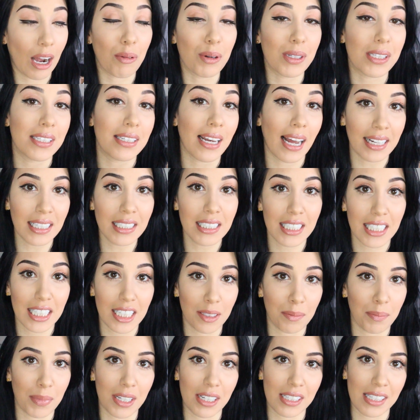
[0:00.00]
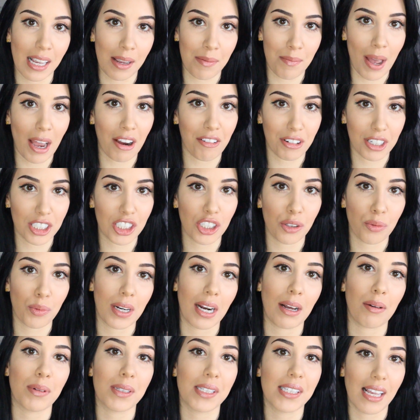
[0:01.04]
I was 19 because I met Richie
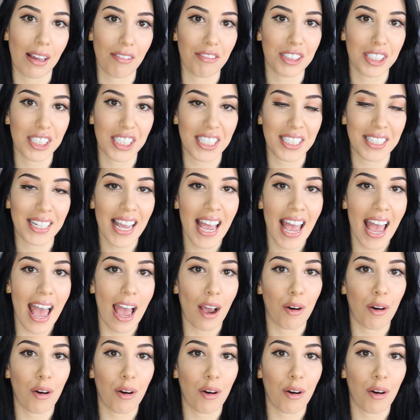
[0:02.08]
when I was 17,